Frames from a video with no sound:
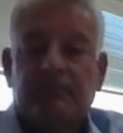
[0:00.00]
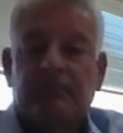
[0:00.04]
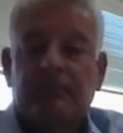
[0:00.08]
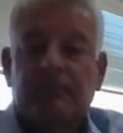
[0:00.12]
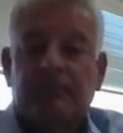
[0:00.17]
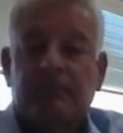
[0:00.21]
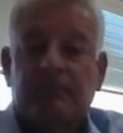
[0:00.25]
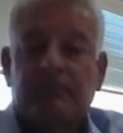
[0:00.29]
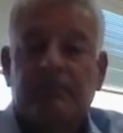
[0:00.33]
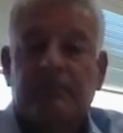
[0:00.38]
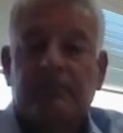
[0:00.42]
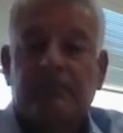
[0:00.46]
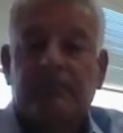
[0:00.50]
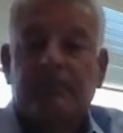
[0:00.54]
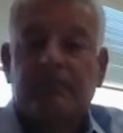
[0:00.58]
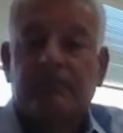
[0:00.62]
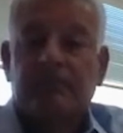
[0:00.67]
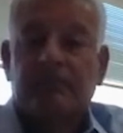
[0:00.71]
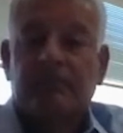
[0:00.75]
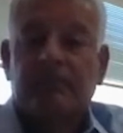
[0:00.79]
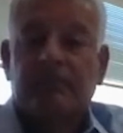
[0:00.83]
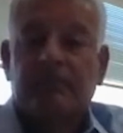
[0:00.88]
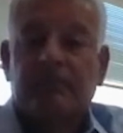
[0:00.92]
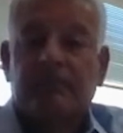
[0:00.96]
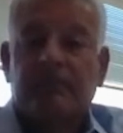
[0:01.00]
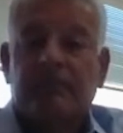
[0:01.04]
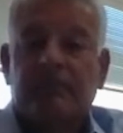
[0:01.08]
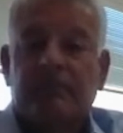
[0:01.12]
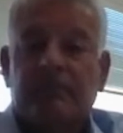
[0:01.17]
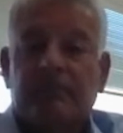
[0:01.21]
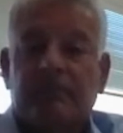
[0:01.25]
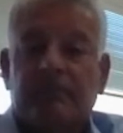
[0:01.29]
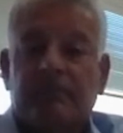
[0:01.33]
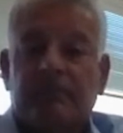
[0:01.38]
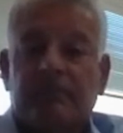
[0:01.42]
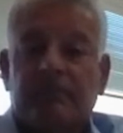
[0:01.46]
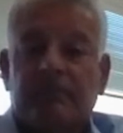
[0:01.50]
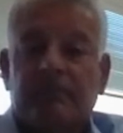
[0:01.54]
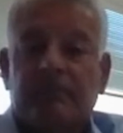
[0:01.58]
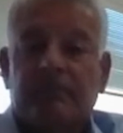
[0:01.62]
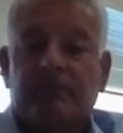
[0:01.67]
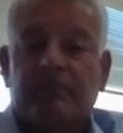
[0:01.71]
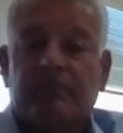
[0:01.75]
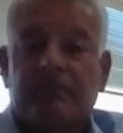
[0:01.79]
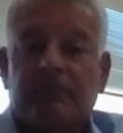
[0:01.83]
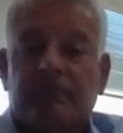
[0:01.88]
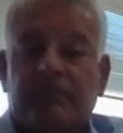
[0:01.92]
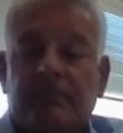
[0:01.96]

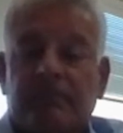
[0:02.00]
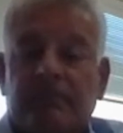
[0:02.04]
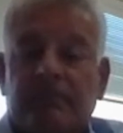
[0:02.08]
(silent)